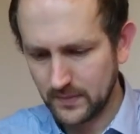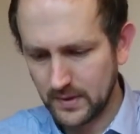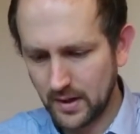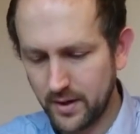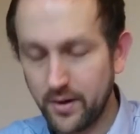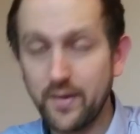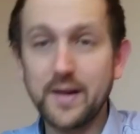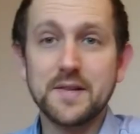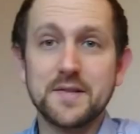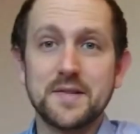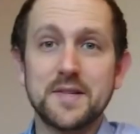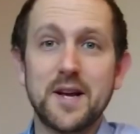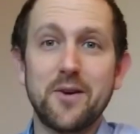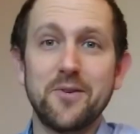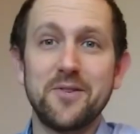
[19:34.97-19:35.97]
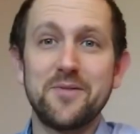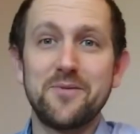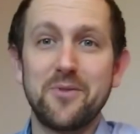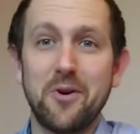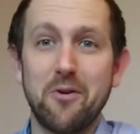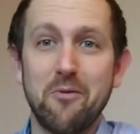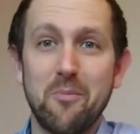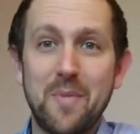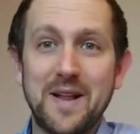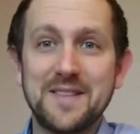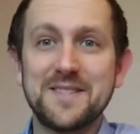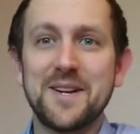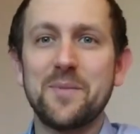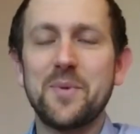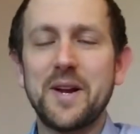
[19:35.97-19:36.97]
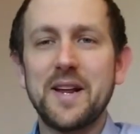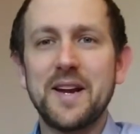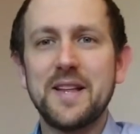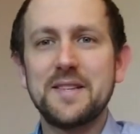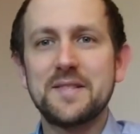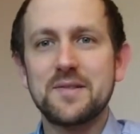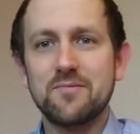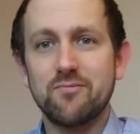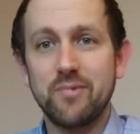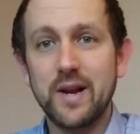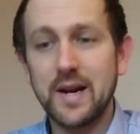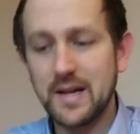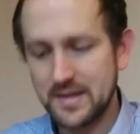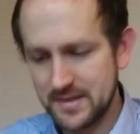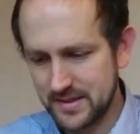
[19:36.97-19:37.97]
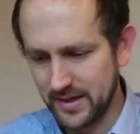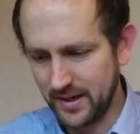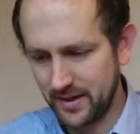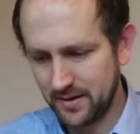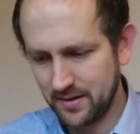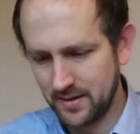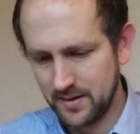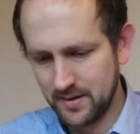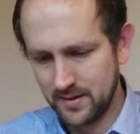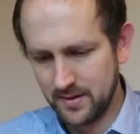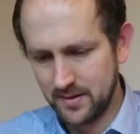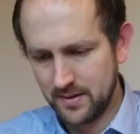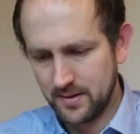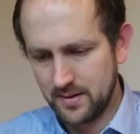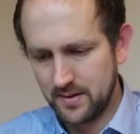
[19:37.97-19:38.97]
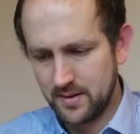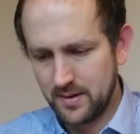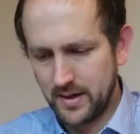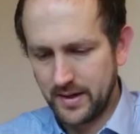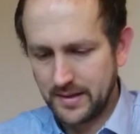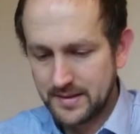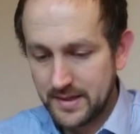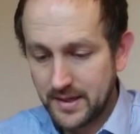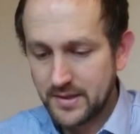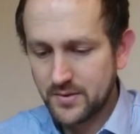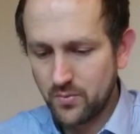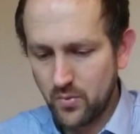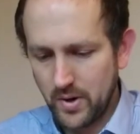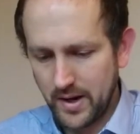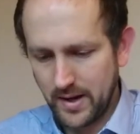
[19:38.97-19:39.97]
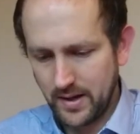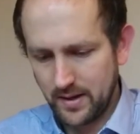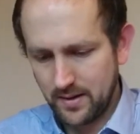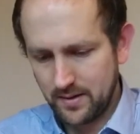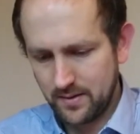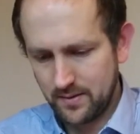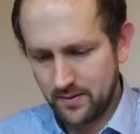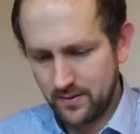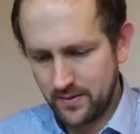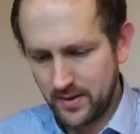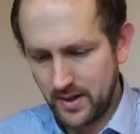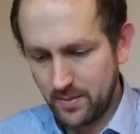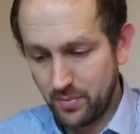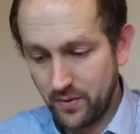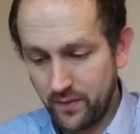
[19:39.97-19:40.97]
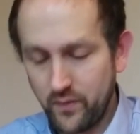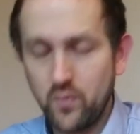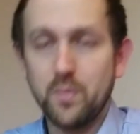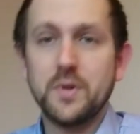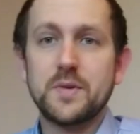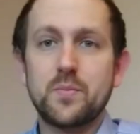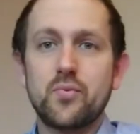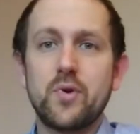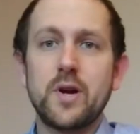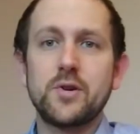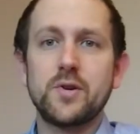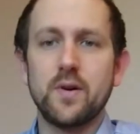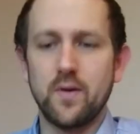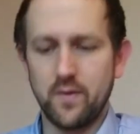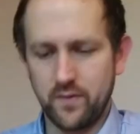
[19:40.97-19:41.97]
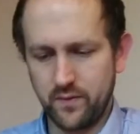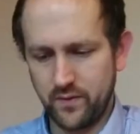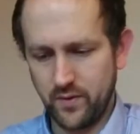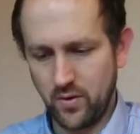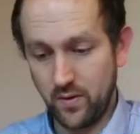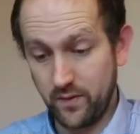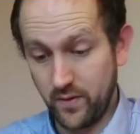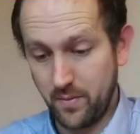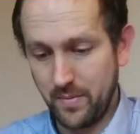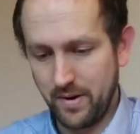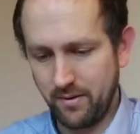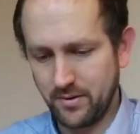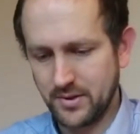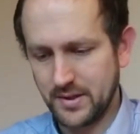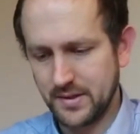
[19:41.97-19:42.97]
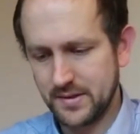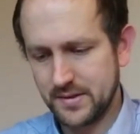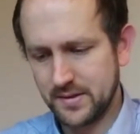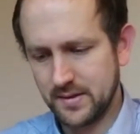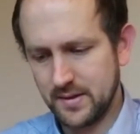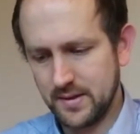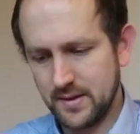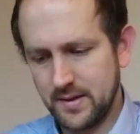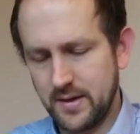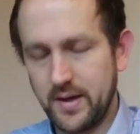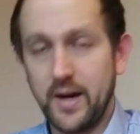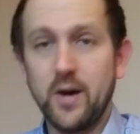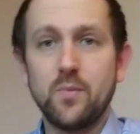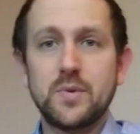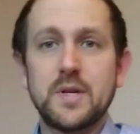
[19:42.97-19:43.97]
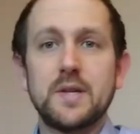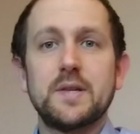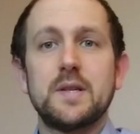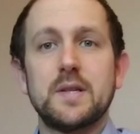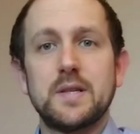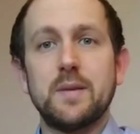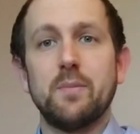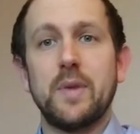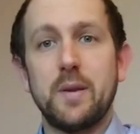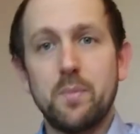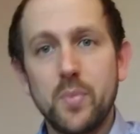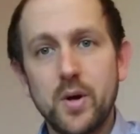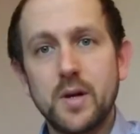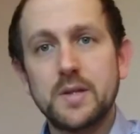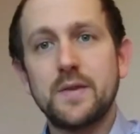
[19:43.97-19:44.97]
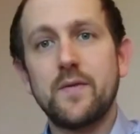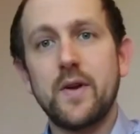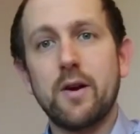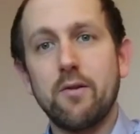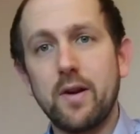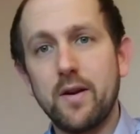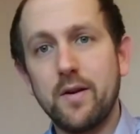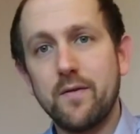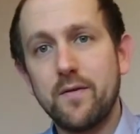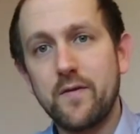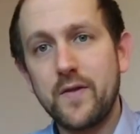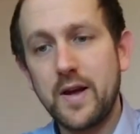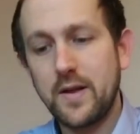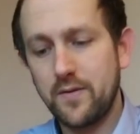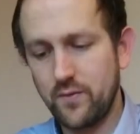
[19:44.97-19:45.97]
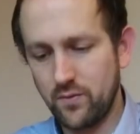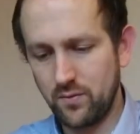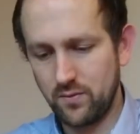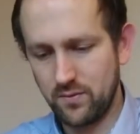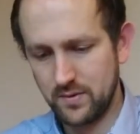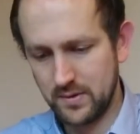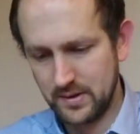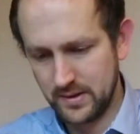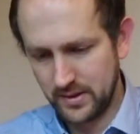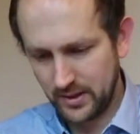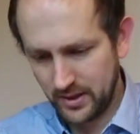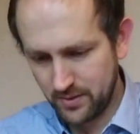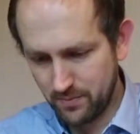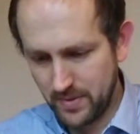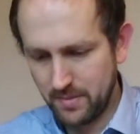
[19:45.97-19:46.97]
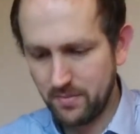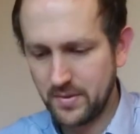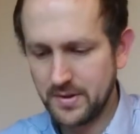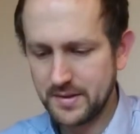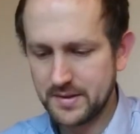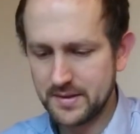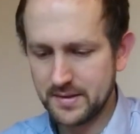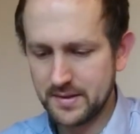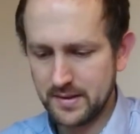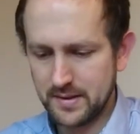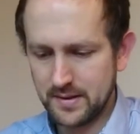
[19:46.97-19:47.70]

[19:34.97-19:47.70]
I know that doesn't sound very romantic, but it is realistic, and it takes away the performance pressure of, of our marriages and helps us to simply persevere in faithful commitment